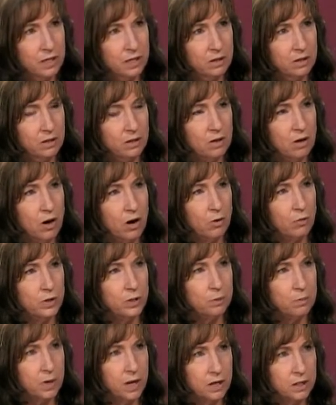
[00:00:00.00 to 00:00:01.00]
in our
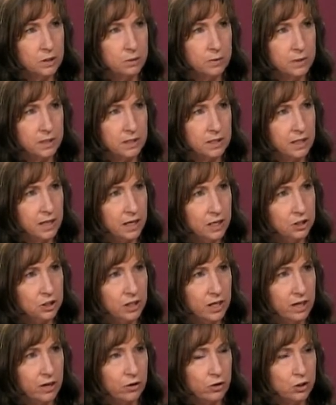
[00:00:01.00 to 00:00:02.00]
responsibility to
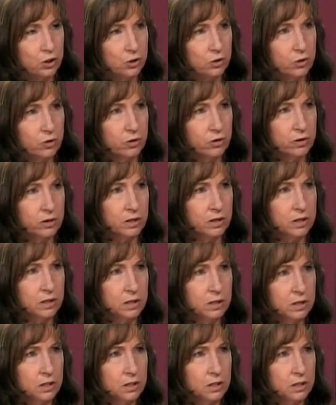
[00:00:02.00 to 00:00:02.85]
educate our children,